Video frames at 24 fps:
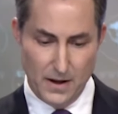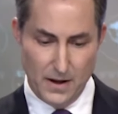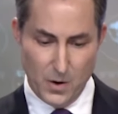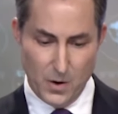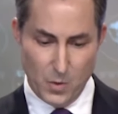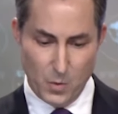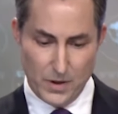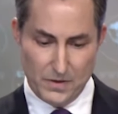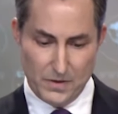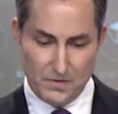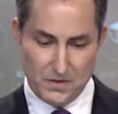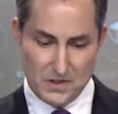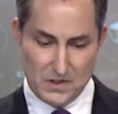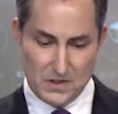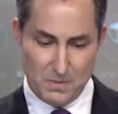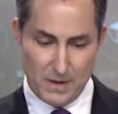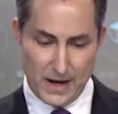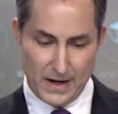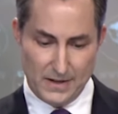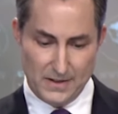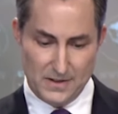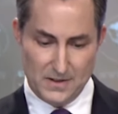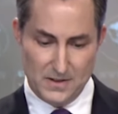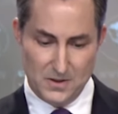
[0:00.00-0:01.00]
With
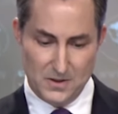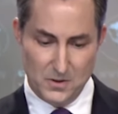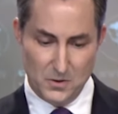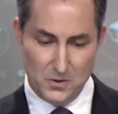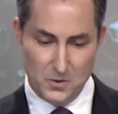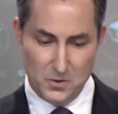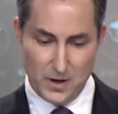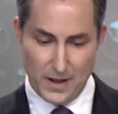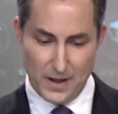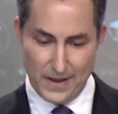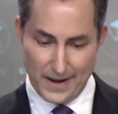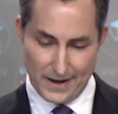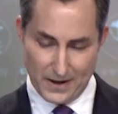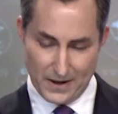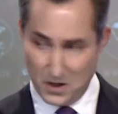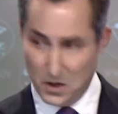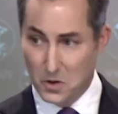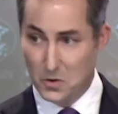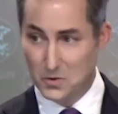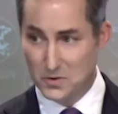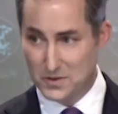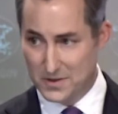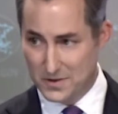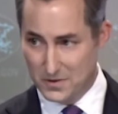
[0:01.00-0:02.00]
respect to, and that
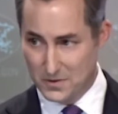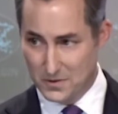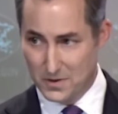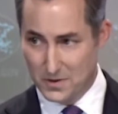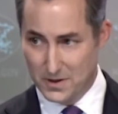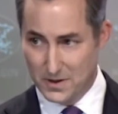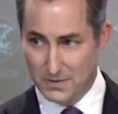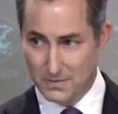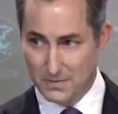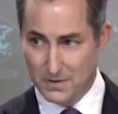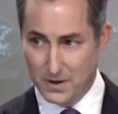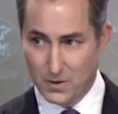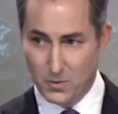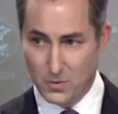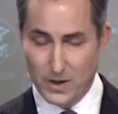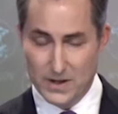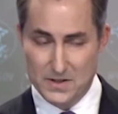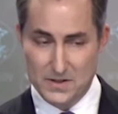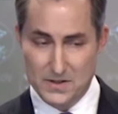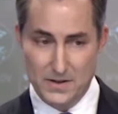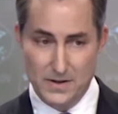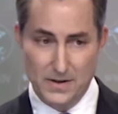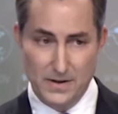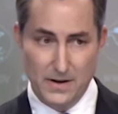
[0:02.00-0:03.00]
goes to the, the
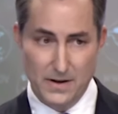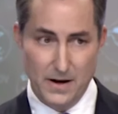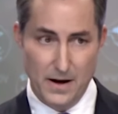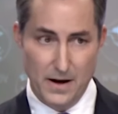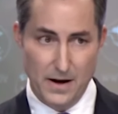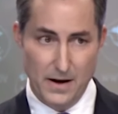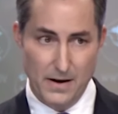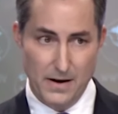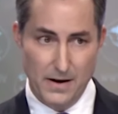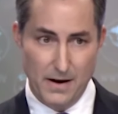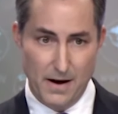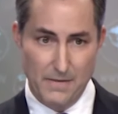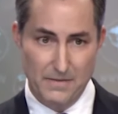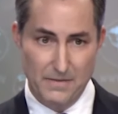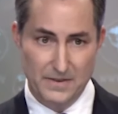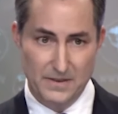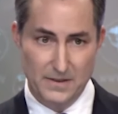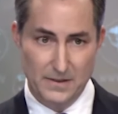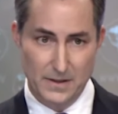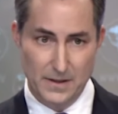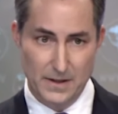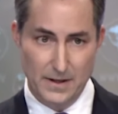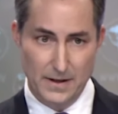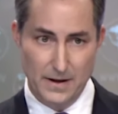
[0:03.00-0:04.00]
question, uh,
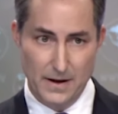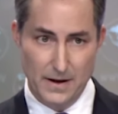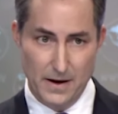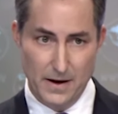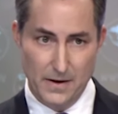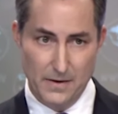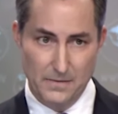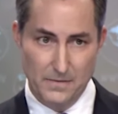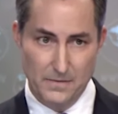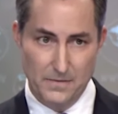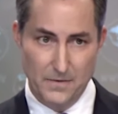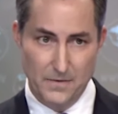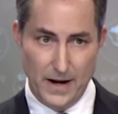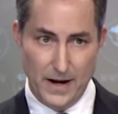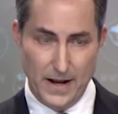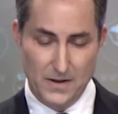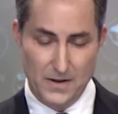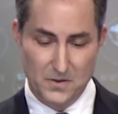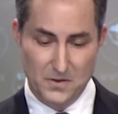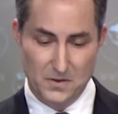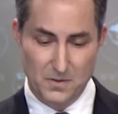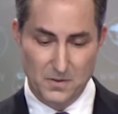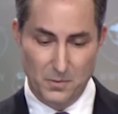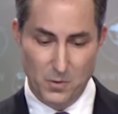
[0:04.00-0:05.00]
obviously, of financial
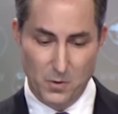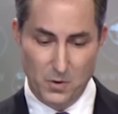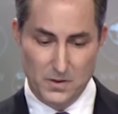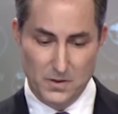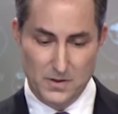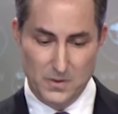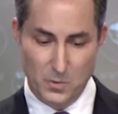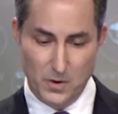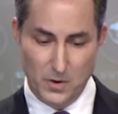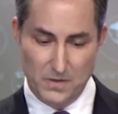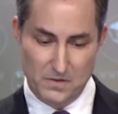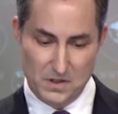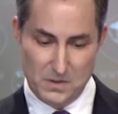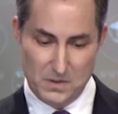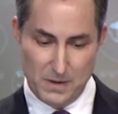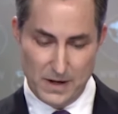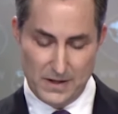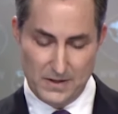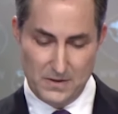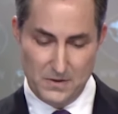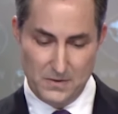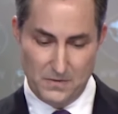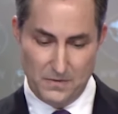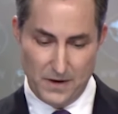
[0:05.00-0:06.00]
support. So, with respect
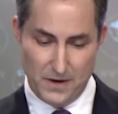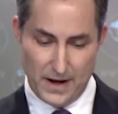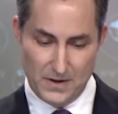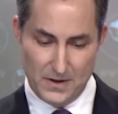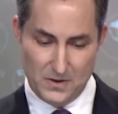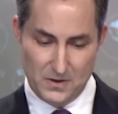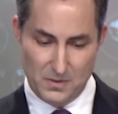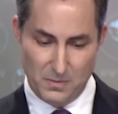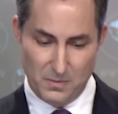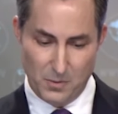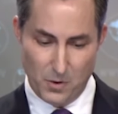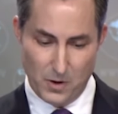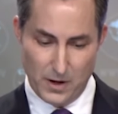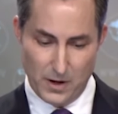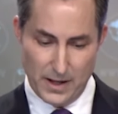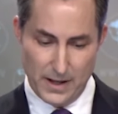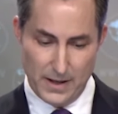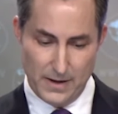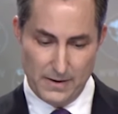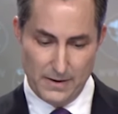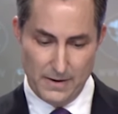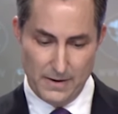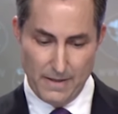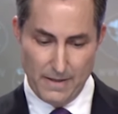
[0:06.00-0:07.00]
to financial support
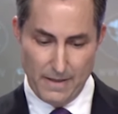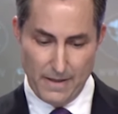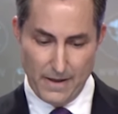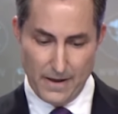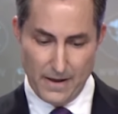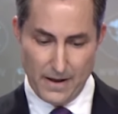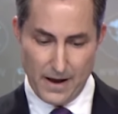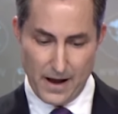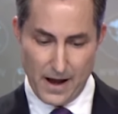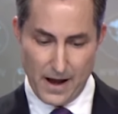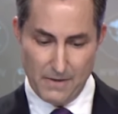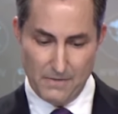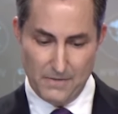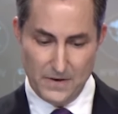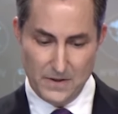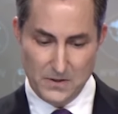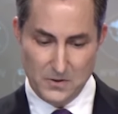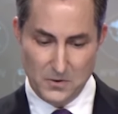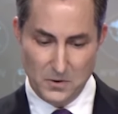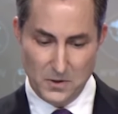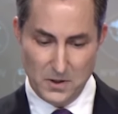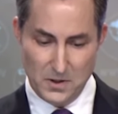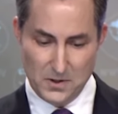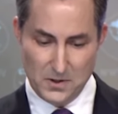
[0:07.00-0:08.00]
in uh,
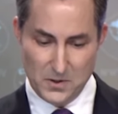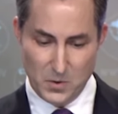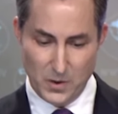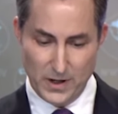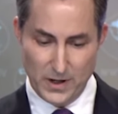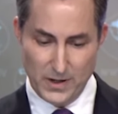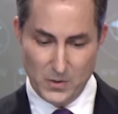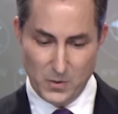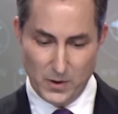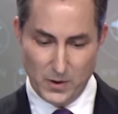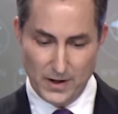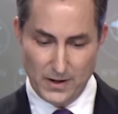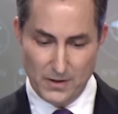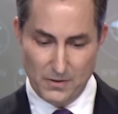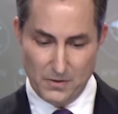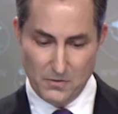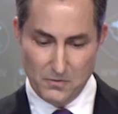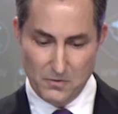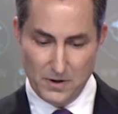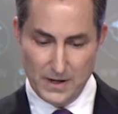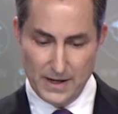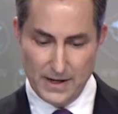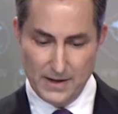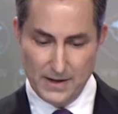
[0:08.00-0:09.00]
fiscal year
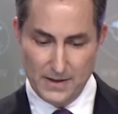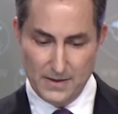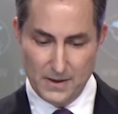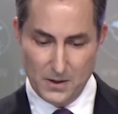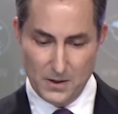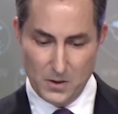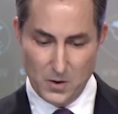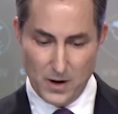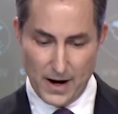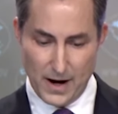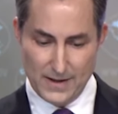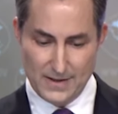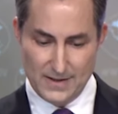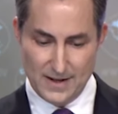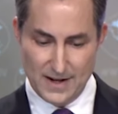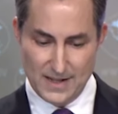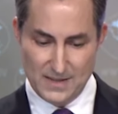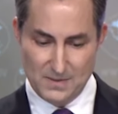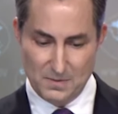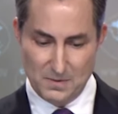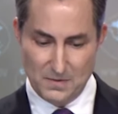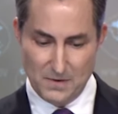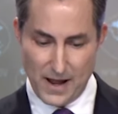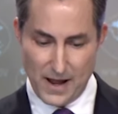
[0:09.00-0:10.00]
2023, the United States
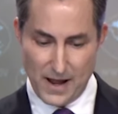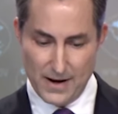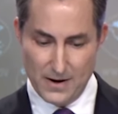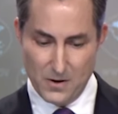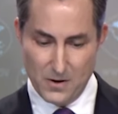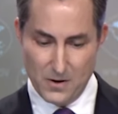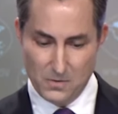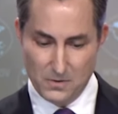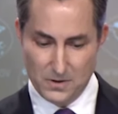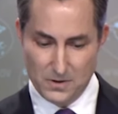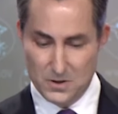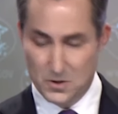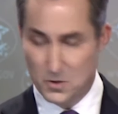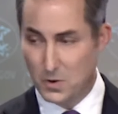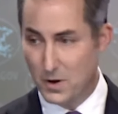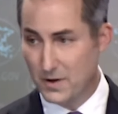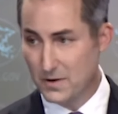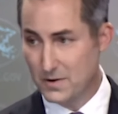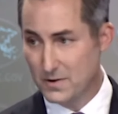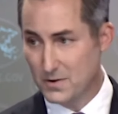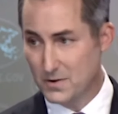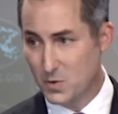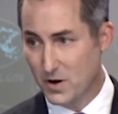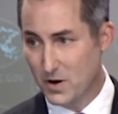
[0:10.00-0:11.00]
provided over
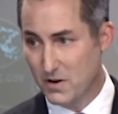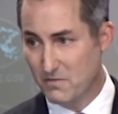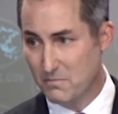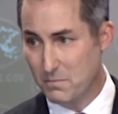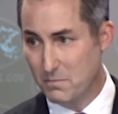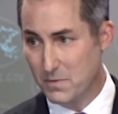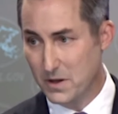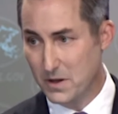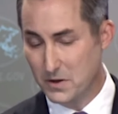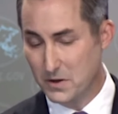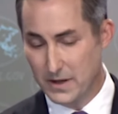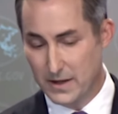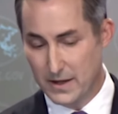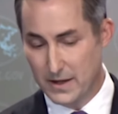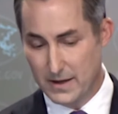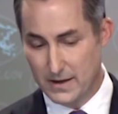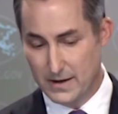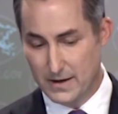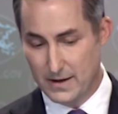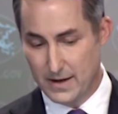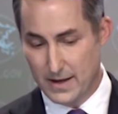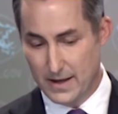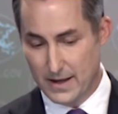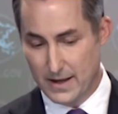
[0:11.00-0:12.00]
212 million
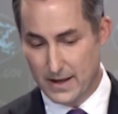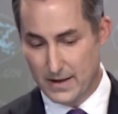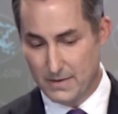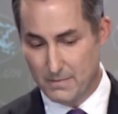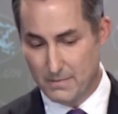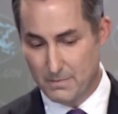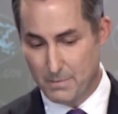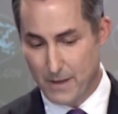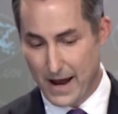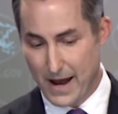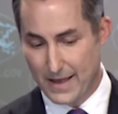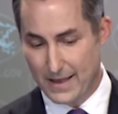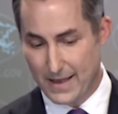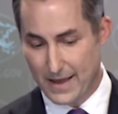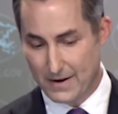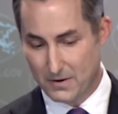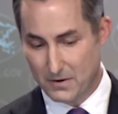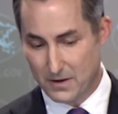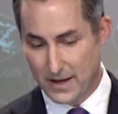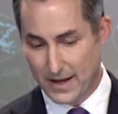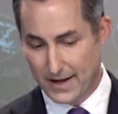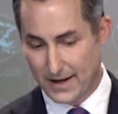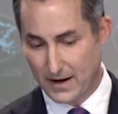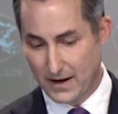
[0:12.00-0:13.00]
in bilateral
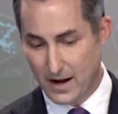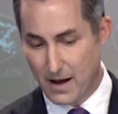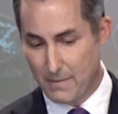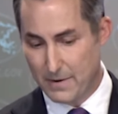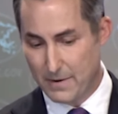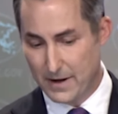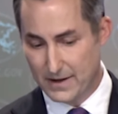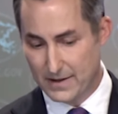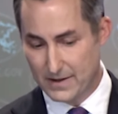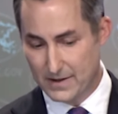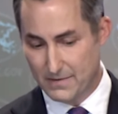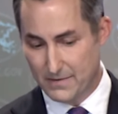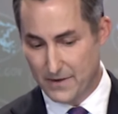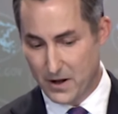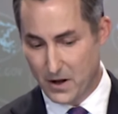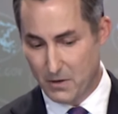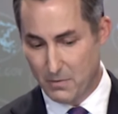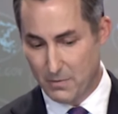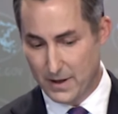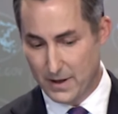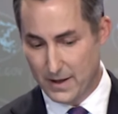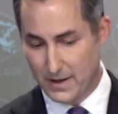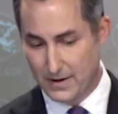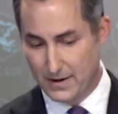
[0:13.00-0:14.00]
economic
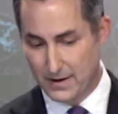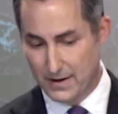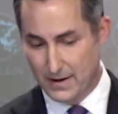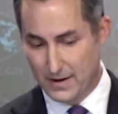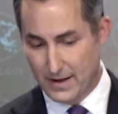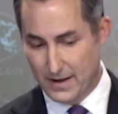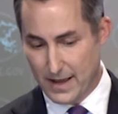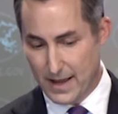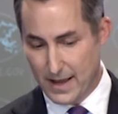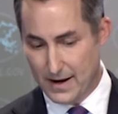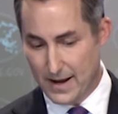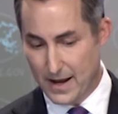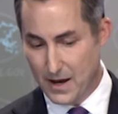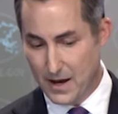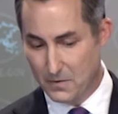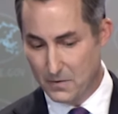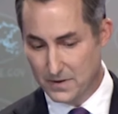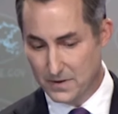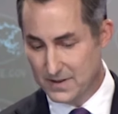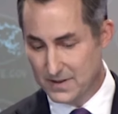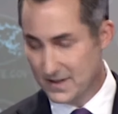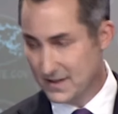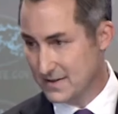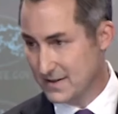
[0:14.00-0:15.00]
development and health
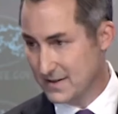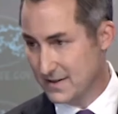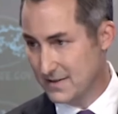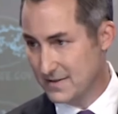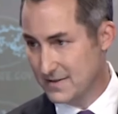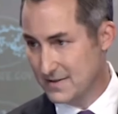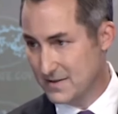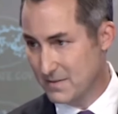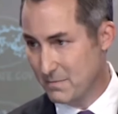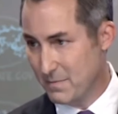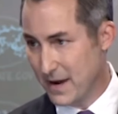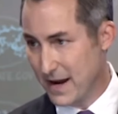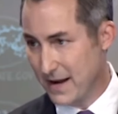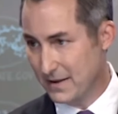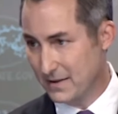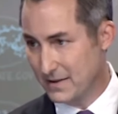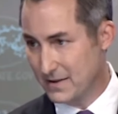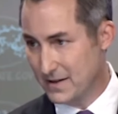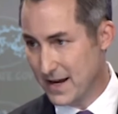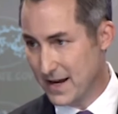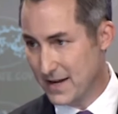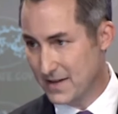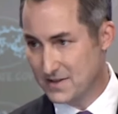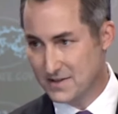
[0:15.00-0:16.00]
assistance to
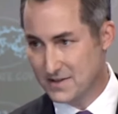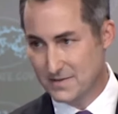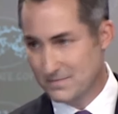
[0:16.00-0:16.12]
Bangladesh.